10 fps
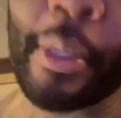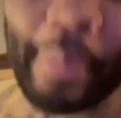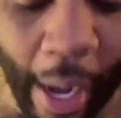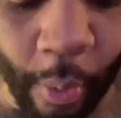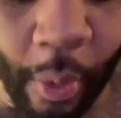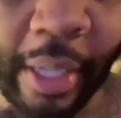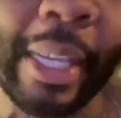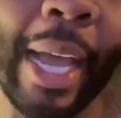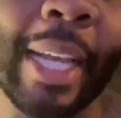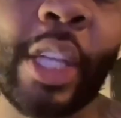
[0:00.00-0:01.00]
but I wear a
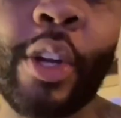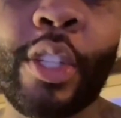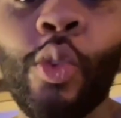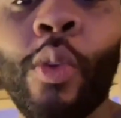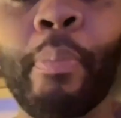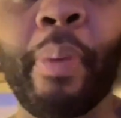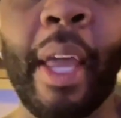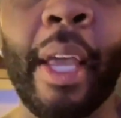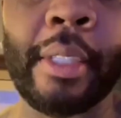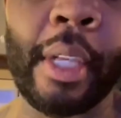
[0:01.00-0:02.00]
size 32 in
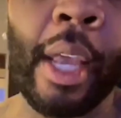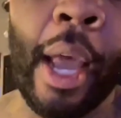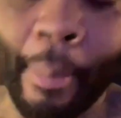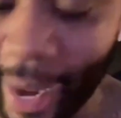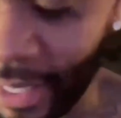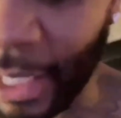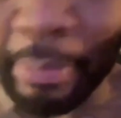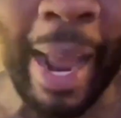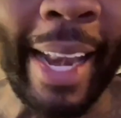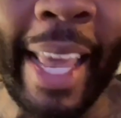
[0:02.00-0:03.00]
pants.
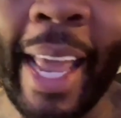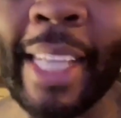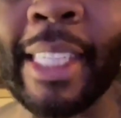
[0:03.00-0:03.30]
My legs and